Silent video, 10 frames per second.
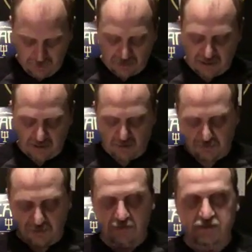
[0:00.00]
and he
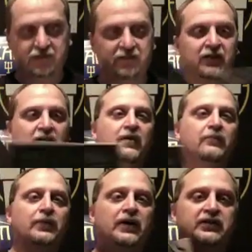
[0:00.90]
knows this.
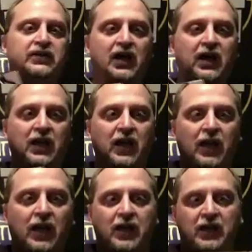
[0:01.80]
But
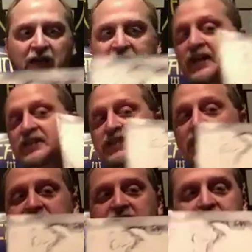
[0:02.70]
like I
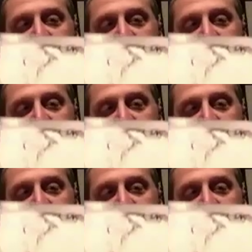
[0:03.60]
said,